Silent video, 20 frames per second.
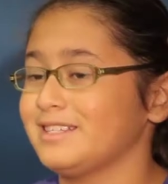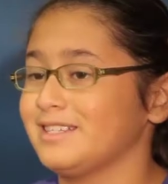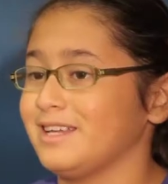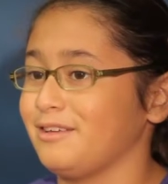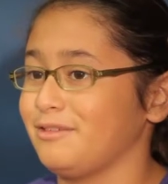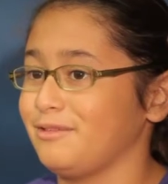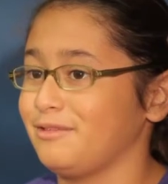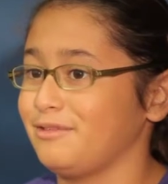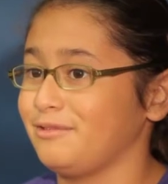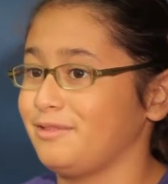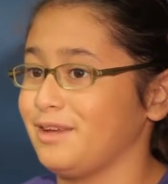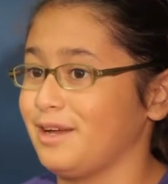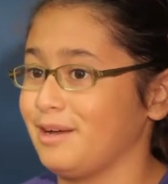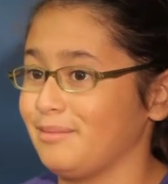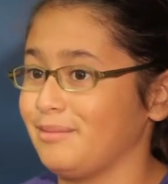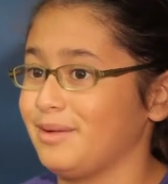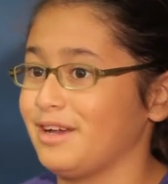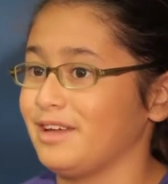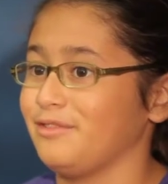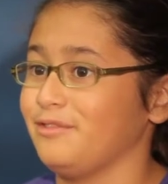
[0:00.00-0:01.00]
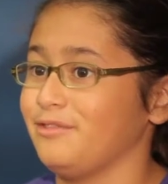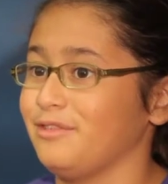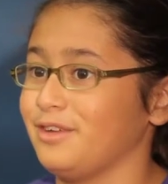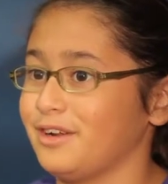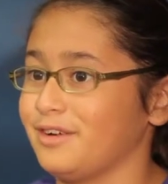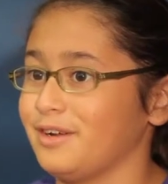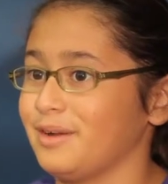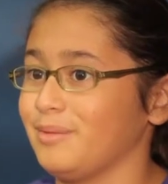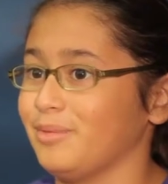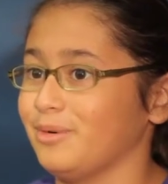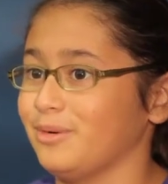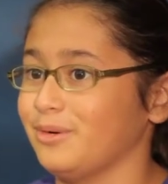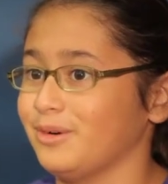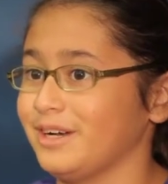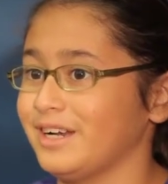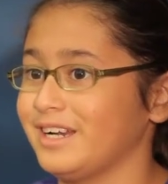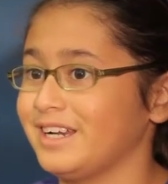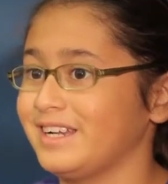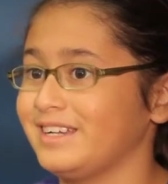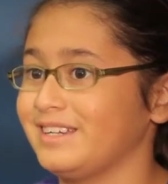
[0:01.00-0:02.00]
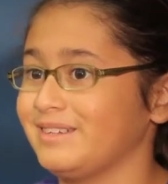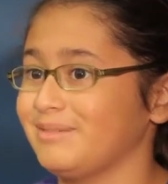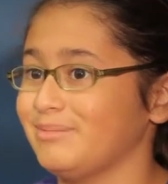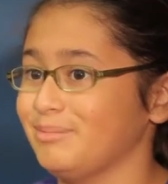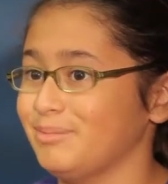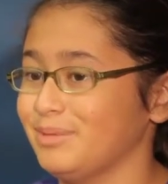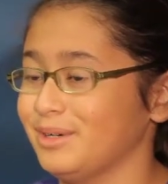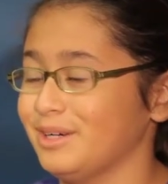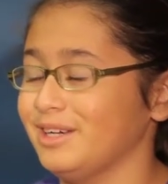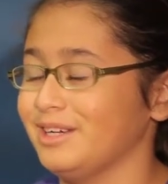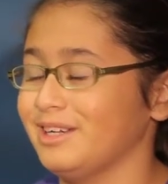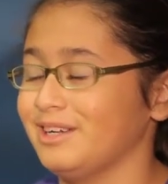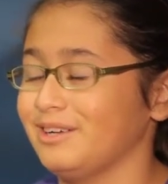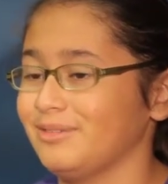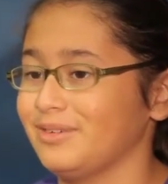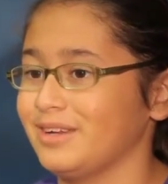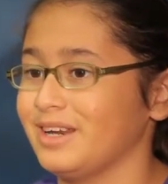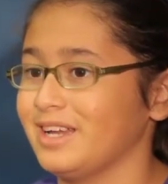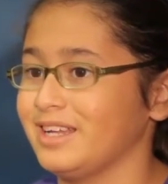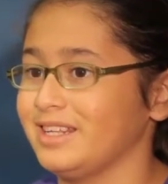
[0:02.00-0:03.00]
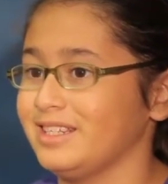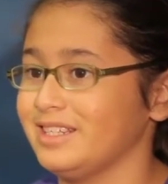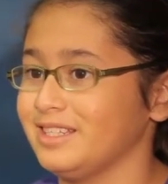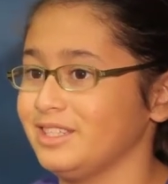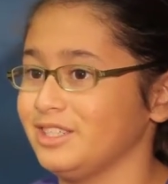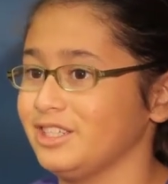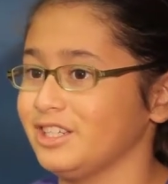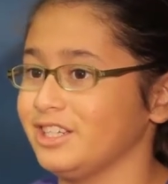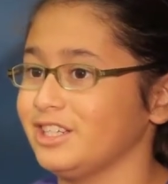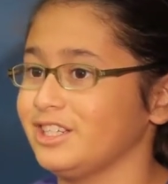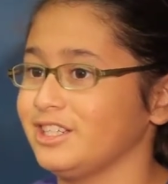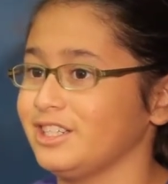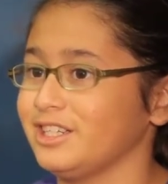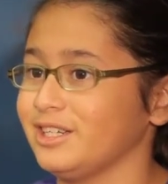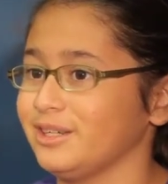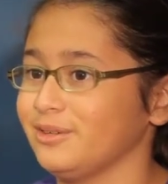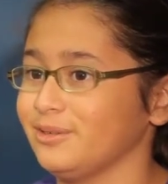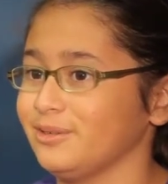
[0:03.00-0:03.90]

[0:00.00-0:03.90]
I found math very boring, but when I did JiJi, it